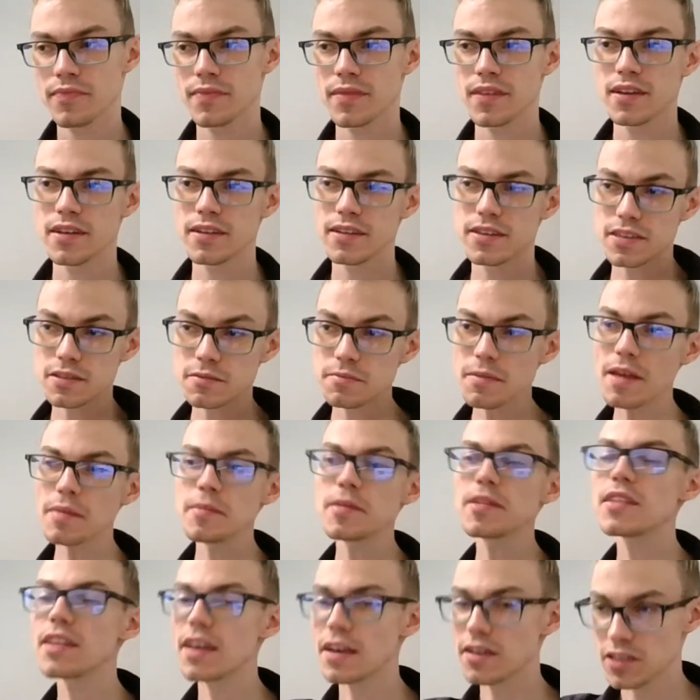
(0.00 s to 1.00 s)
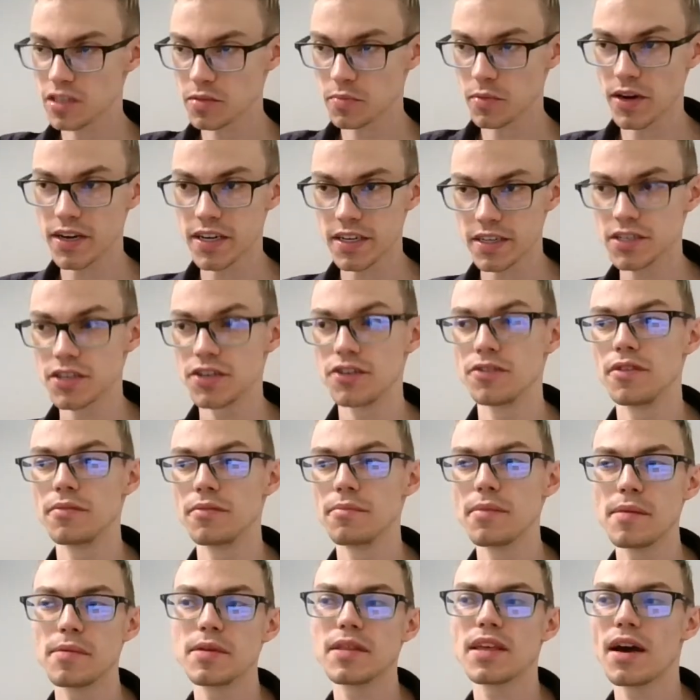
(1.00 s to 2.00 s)
Because maybe they'll spread it too, and
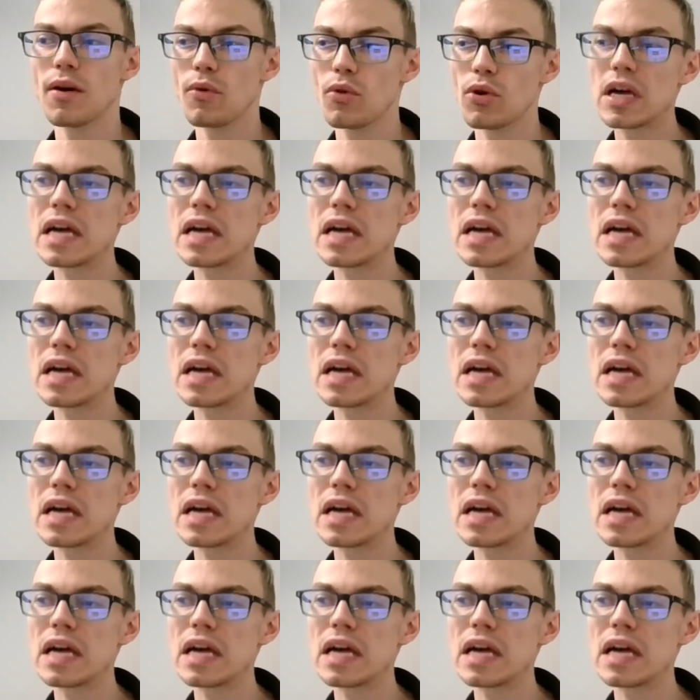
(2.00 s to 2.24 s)
maybe that will